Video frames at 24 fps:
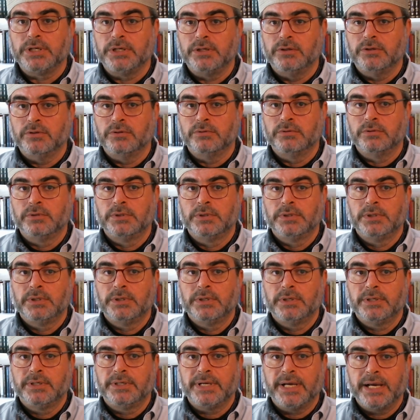you,
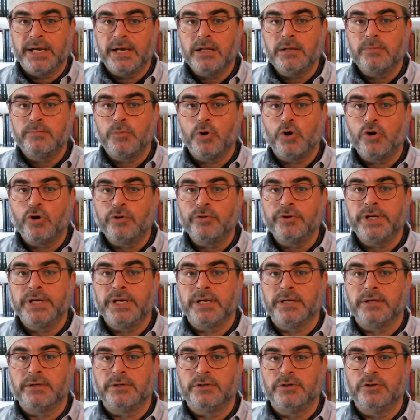to help
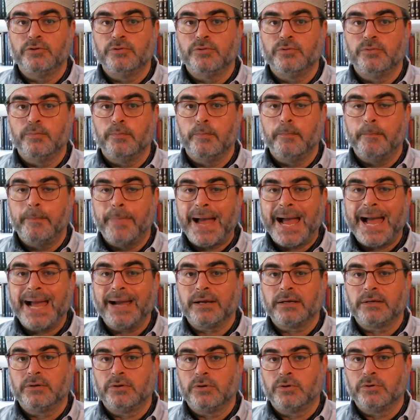orient you back
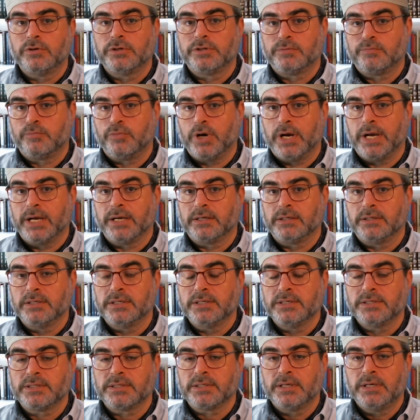towards
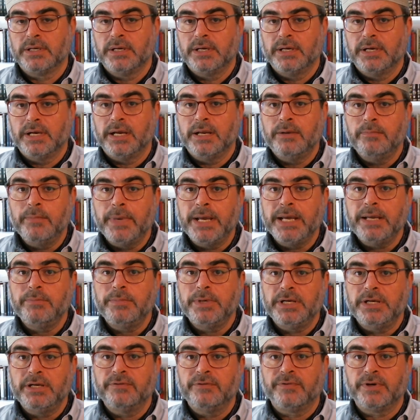practice and maybe
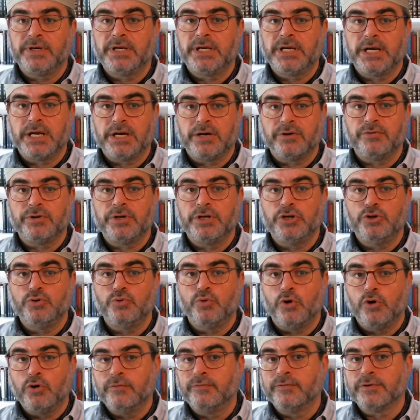even carry you
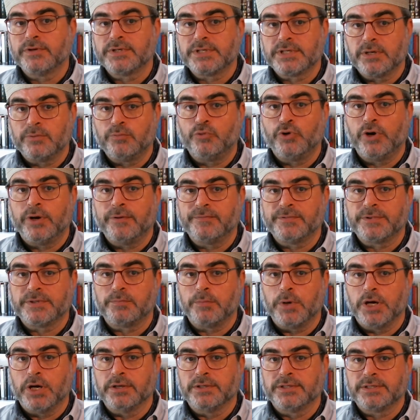over some rough
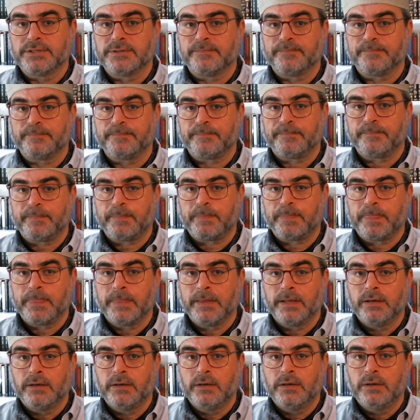spots.
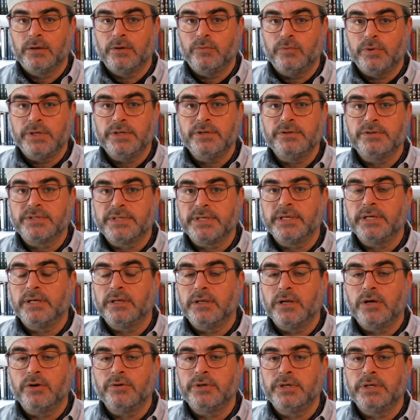When you sit
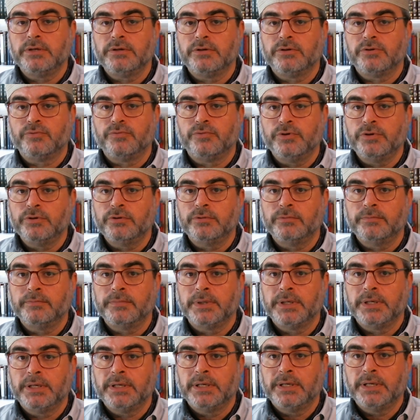alone in your room
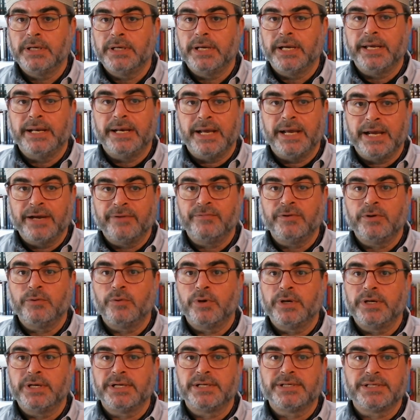and
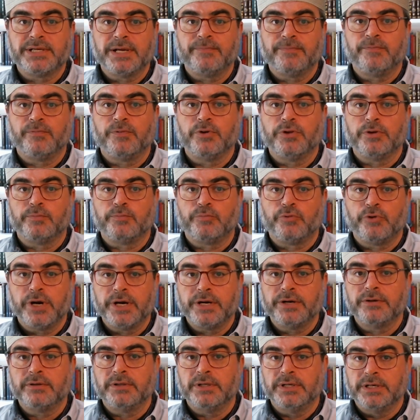everyone except for the prayer
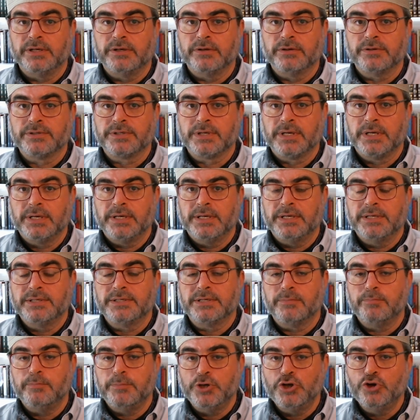leaders is a
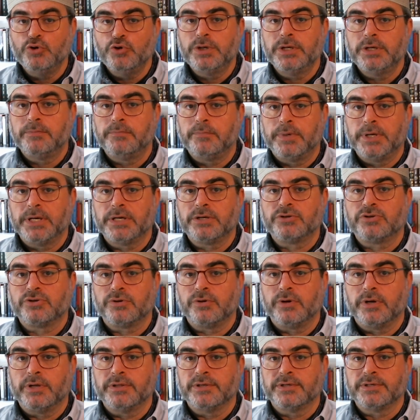muted picture
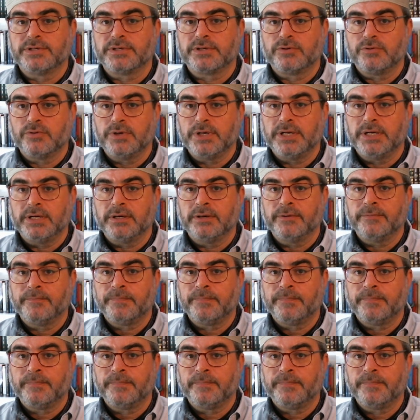on the screen,